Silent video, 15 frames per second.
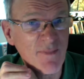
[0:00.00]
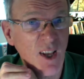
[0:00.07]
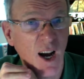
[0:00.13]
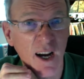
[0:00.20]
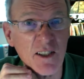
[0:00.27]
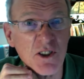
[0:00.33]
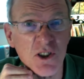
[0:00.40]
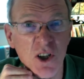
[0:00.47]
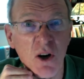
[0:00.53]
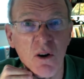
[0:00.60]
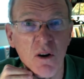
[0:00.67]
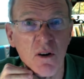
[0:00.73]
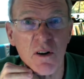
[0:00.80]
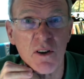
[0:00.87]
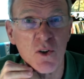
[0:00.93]
I
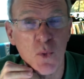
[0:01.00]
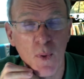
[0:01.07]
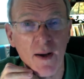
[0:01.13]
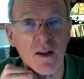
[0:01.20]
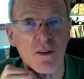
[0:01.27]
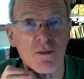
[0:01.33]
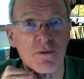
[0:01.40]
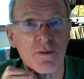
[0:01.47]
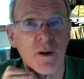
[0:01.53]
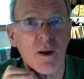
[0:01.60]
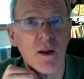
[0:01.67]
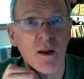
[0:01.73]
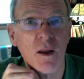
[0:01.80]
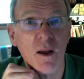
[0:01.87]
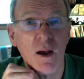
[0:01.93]
started at 12.
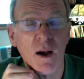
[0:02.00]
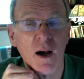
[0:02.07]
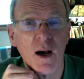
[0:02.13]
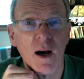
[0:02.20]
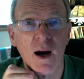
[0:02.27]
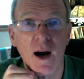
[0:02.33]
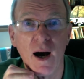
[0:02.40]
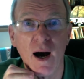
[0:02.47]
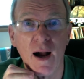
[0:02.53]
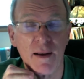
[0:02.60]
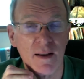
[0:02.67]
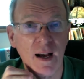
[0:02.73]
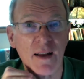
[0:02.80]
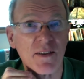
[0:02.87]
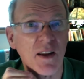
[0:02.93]
I
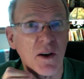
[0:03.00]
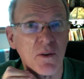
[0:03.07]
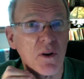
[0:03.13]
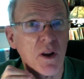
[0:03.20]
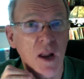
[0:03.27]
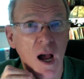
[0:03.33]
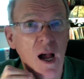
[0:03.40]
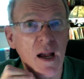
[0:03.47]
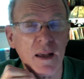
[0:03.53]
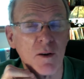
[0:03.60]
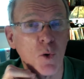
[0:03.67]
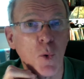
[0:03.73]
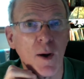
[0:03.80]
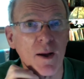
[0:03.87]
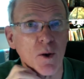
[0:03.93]
got down to 9
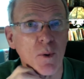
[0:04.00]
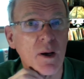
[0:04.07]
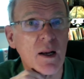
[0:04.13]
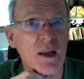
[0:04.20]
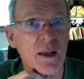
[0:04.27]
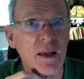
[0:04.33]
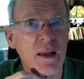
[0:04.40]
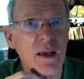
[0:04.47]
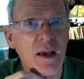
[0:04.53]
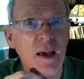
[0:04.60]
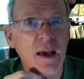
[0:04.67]
quite quickly,